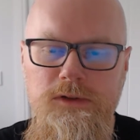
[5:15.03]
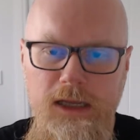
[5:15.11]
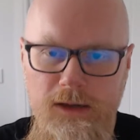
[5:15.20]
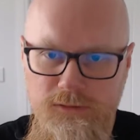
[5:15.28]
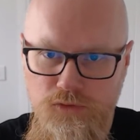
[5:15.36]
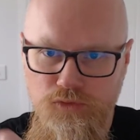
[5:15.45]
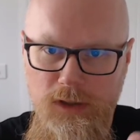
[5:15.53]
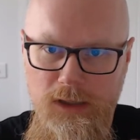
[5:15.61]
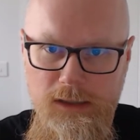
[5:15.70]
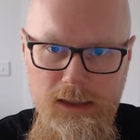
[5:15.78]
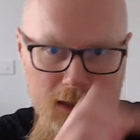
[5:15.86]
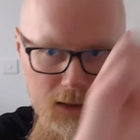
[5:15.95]
they have to
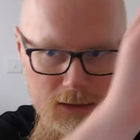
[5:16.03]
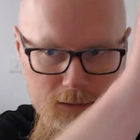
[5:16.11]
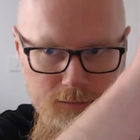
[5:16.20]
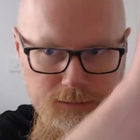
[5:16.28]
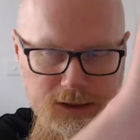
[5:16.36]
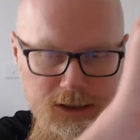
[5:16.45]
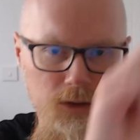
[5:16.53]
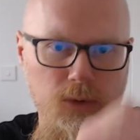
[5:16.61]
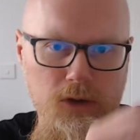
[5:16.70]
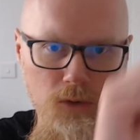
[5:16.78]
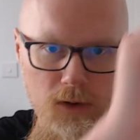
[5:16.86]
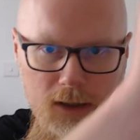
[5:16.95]
read and see
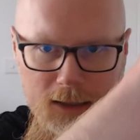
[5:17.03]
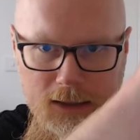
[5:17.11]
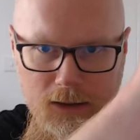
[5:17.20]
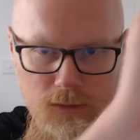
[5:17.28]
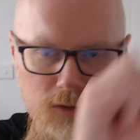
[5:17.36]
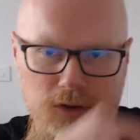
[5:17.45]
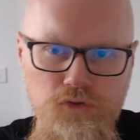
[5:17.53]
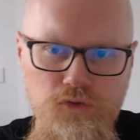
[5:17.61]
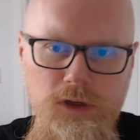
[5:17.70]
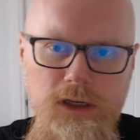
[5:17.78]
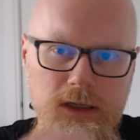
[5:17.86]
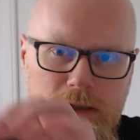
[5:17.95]
where you're clicking on the
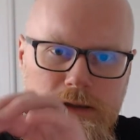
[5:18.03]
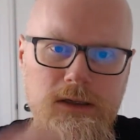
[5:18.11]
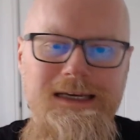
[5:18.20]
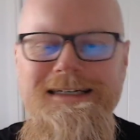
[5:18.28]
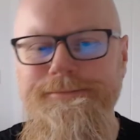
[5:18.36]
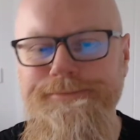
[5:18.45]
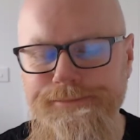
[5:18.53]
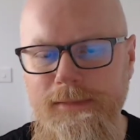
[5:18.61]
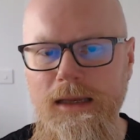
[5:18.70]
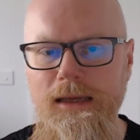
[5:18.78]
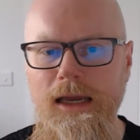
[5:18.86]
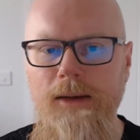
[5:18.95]
screen.
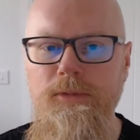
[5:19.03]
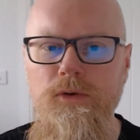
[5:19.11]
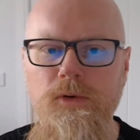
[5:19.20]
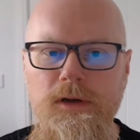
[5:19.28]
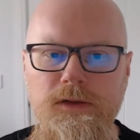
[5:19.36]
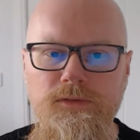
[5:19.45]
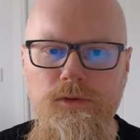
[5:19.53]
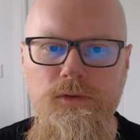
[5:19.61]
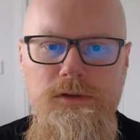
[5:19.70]
It can be quite difficult at